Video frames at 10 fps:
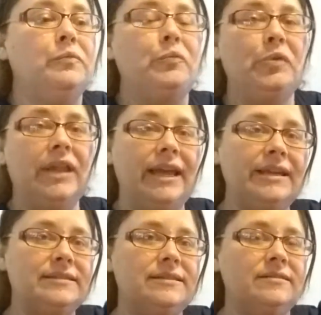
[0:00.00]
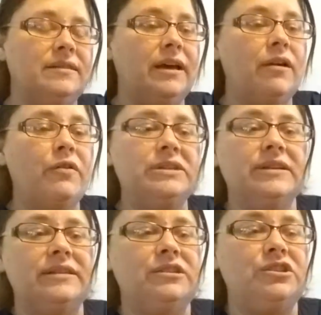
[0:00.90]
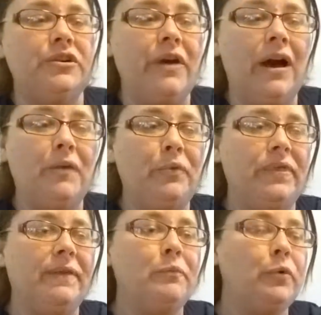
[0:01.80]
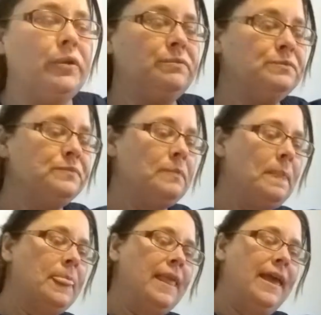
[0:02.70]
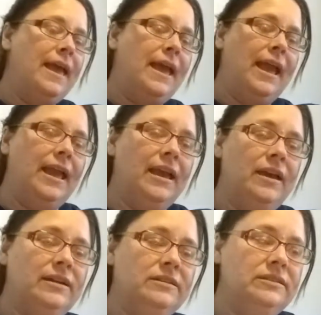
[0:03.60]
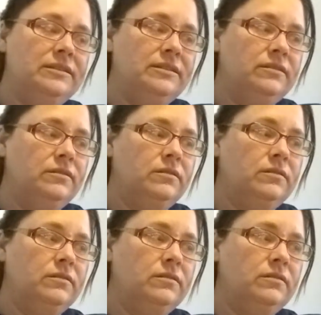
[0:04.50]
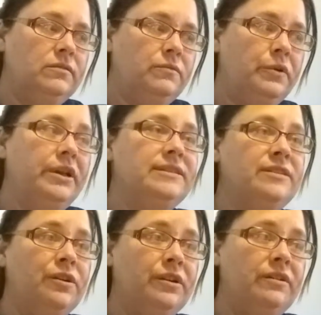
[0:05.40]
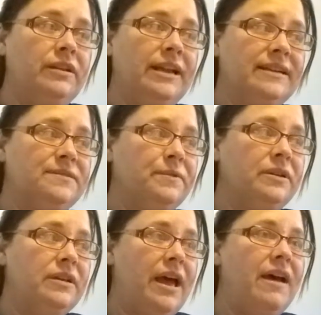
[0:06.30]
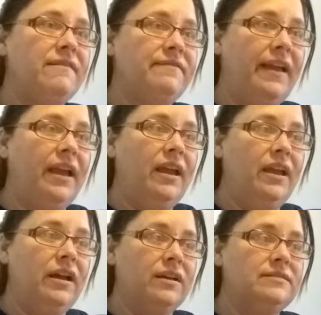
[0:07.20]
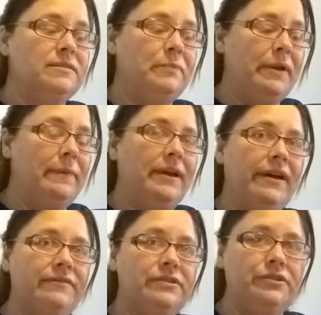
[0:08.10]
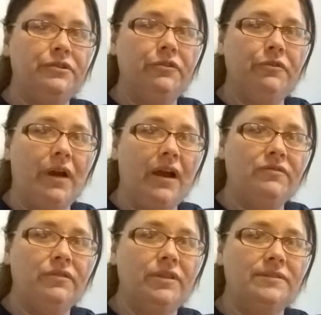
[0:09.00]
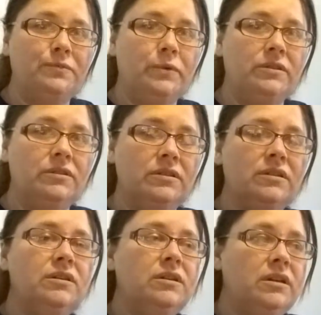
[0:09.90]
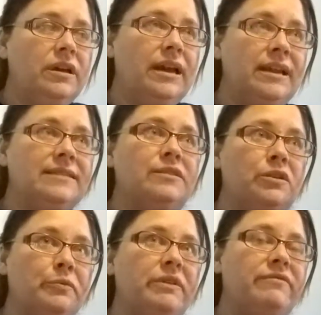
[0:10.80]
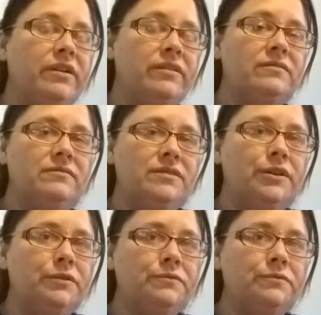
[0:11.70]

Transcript: plate, and I always like to show how I put them on. And we'll get started on the next one. I have a custom baby I have to do after this one, and that's going to be fun too.